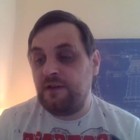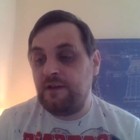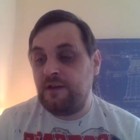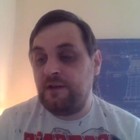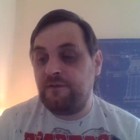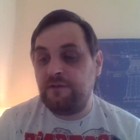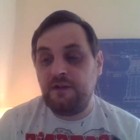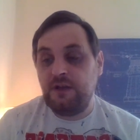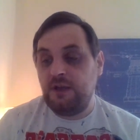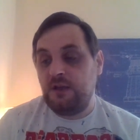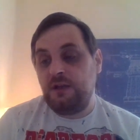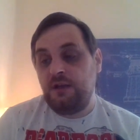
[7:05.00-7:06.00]
if
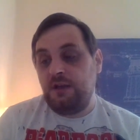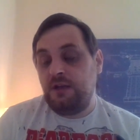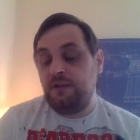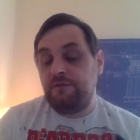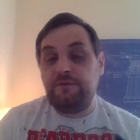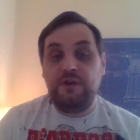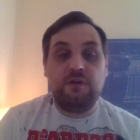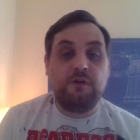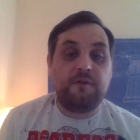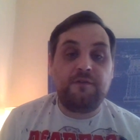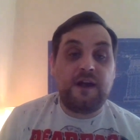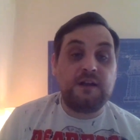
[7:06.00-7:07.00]
if
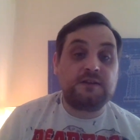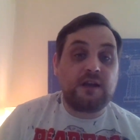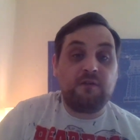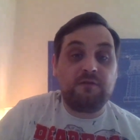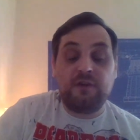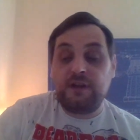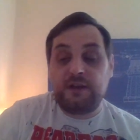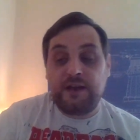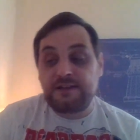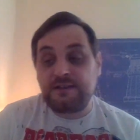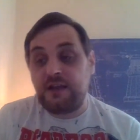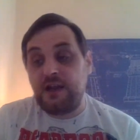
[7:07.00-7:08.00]
newer fans don't like
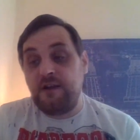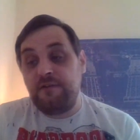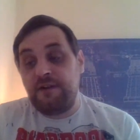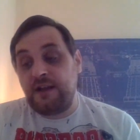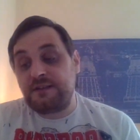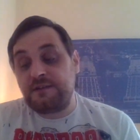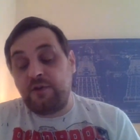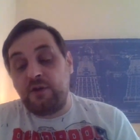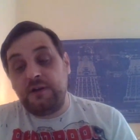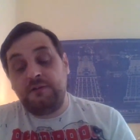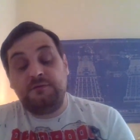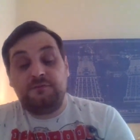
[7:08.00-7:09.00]
classic era, that's
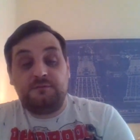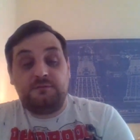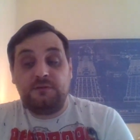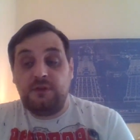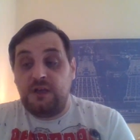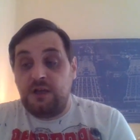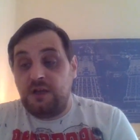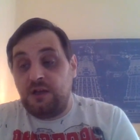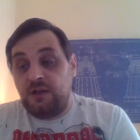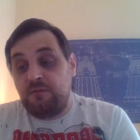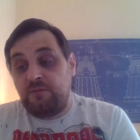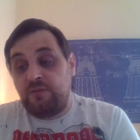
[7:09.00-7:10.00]
fine.
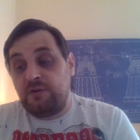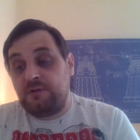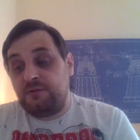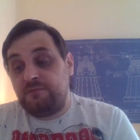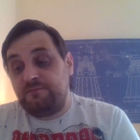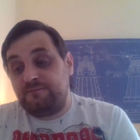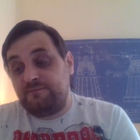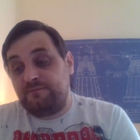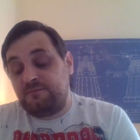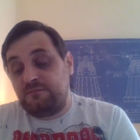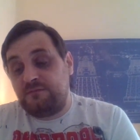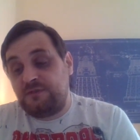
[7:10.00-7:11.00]
But
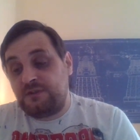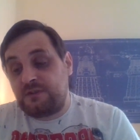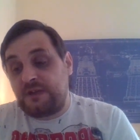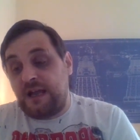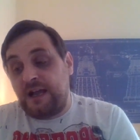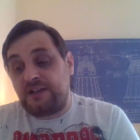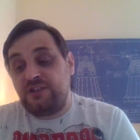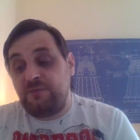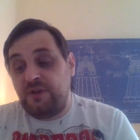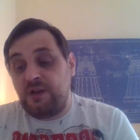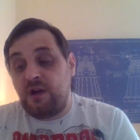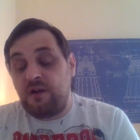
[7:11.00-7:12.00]
to actually
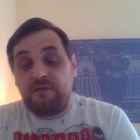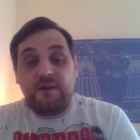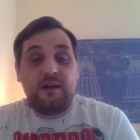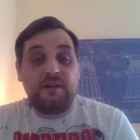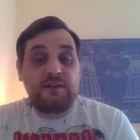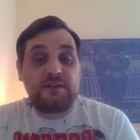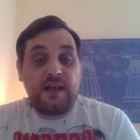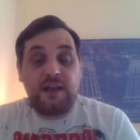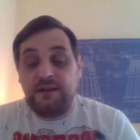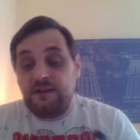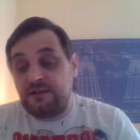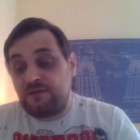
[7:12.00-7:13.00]
be going around and
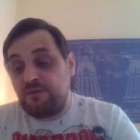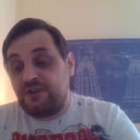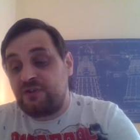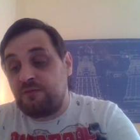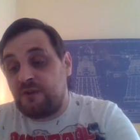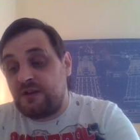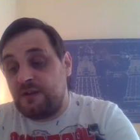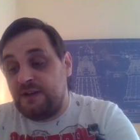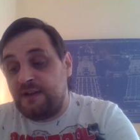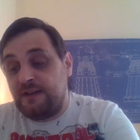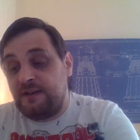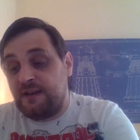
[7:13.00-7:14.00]
saying you just wish you what
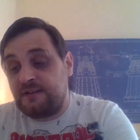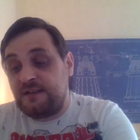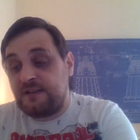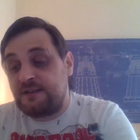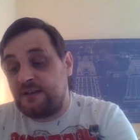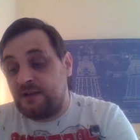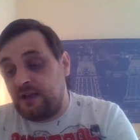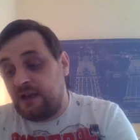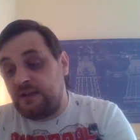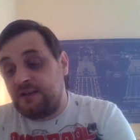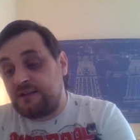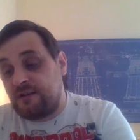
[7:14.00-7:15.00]
it didn't exist
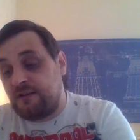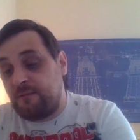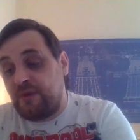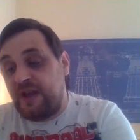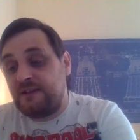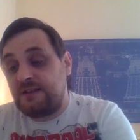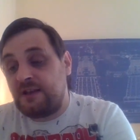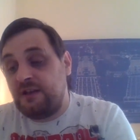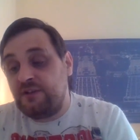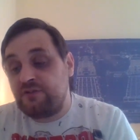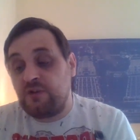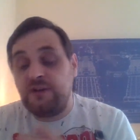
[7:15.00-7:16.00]
and you are
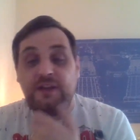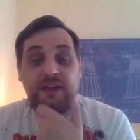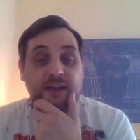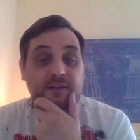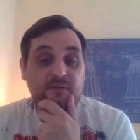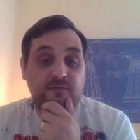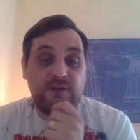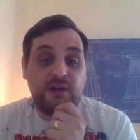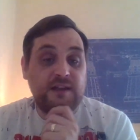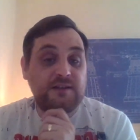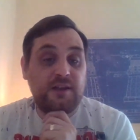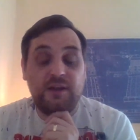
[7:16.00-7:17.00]
basically trying to get
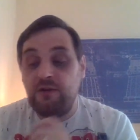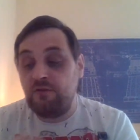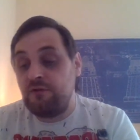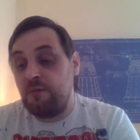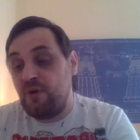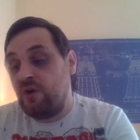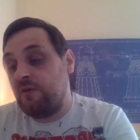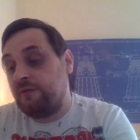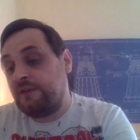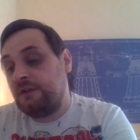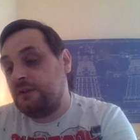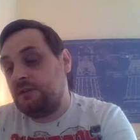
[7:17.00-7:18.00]
classic who
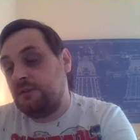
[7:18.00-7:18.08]
removed